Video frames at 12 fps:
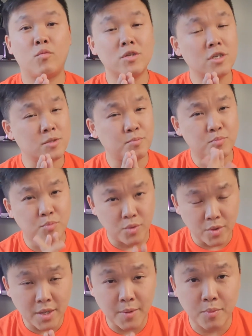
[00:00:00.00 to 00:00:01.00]
which is
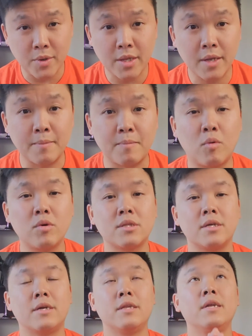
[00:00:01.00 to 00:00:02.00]
pretty, pretty
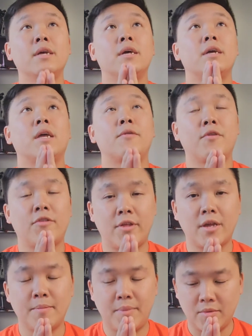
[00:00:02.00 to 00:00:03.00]
important if you
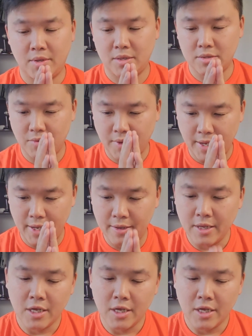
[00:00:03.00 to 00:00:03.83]
think about this, okay?